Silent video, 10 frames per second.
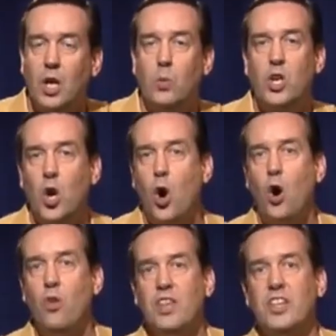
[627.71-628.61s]
We
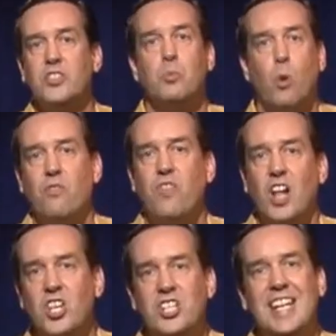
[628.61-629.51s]
call this the
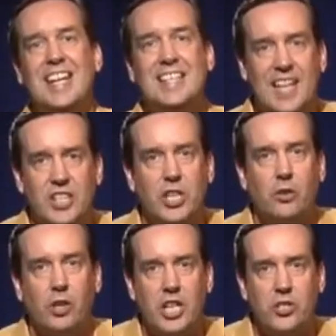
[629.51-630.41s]
morphology-density
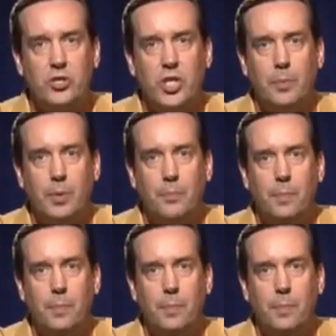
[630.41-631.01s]
relationship.